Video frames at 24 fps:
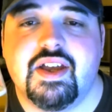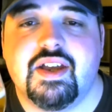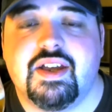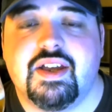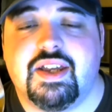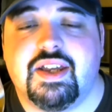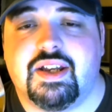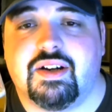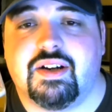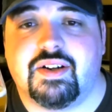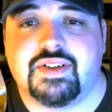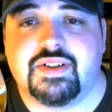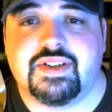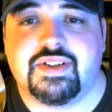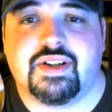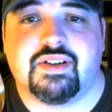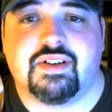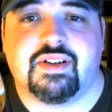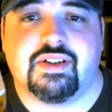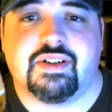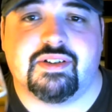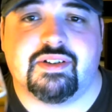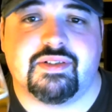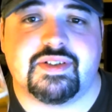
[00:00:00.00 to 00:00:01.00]
in
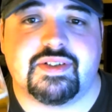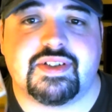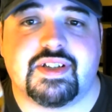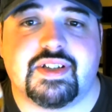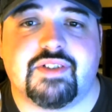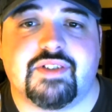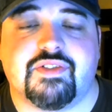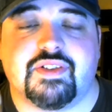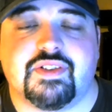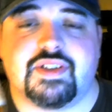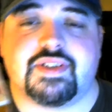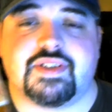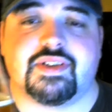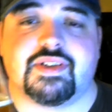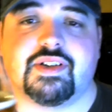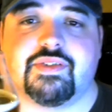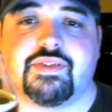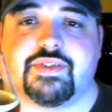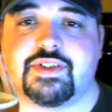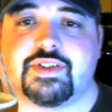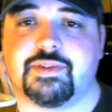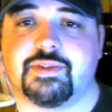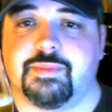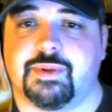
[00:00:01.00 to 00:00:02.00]
Ontario, it's definitely
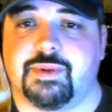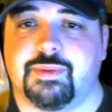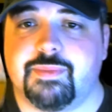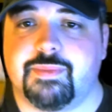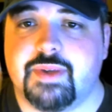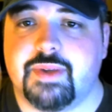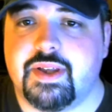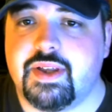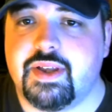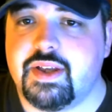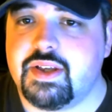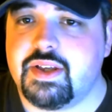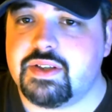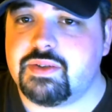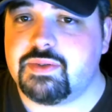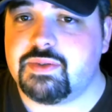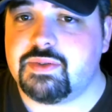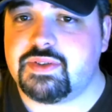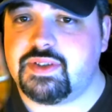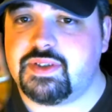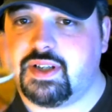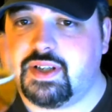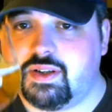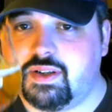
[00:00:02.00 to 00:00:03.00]
serviceable. So
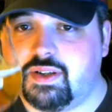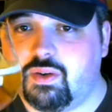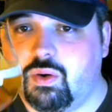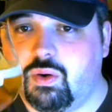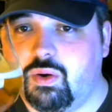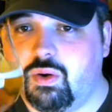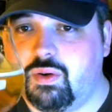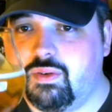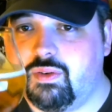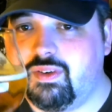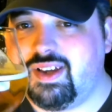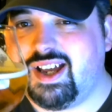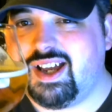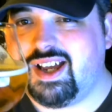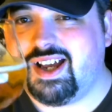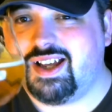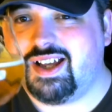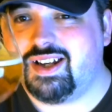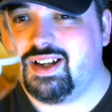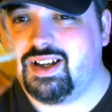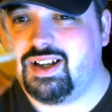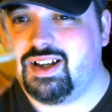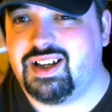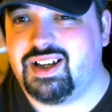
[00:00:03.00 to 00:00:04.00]
it's not
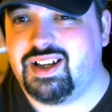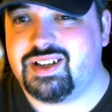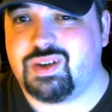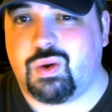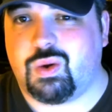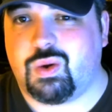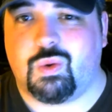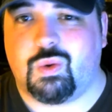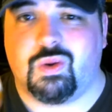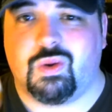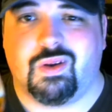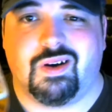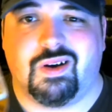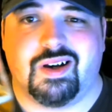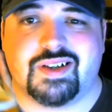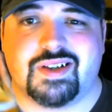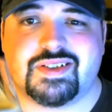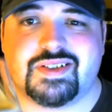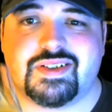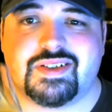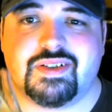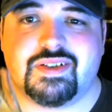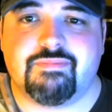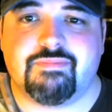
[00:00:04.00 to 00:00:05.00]
a total
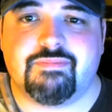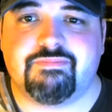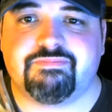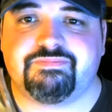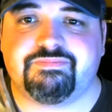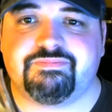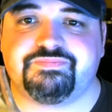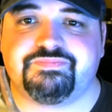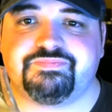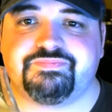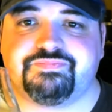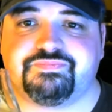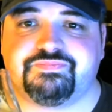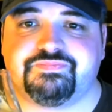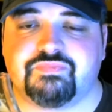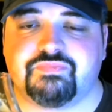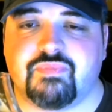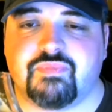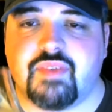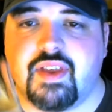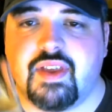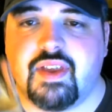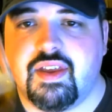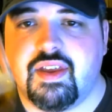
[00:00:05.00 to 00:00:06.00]
loss.
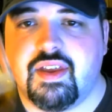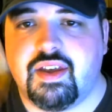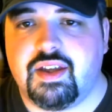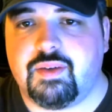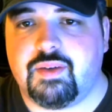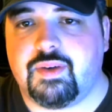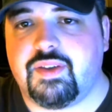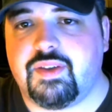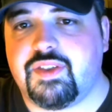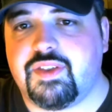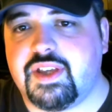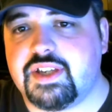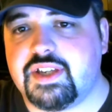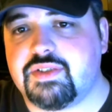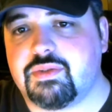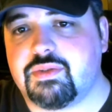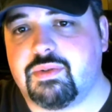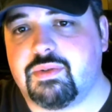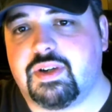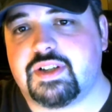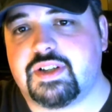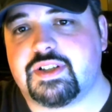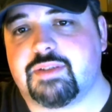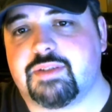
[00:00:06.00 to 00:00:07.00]
Anyway, thanks for
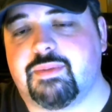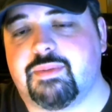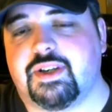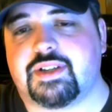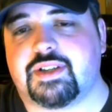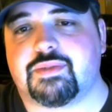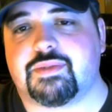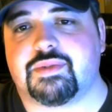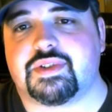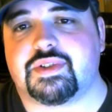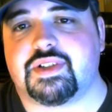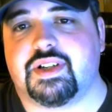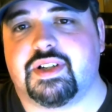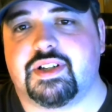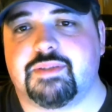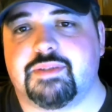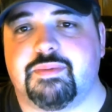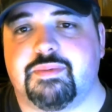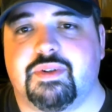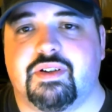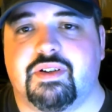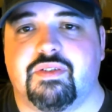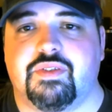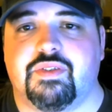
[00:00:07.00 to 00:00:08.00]
watching Maxwell Starr's
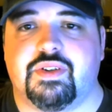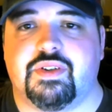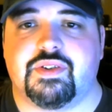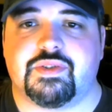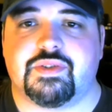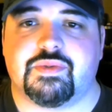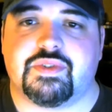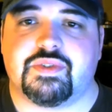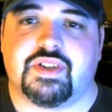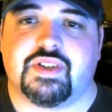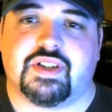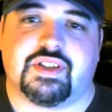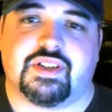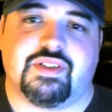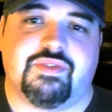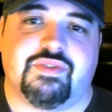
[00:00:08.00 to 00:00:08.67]
Beer Reviews. We'll talk to you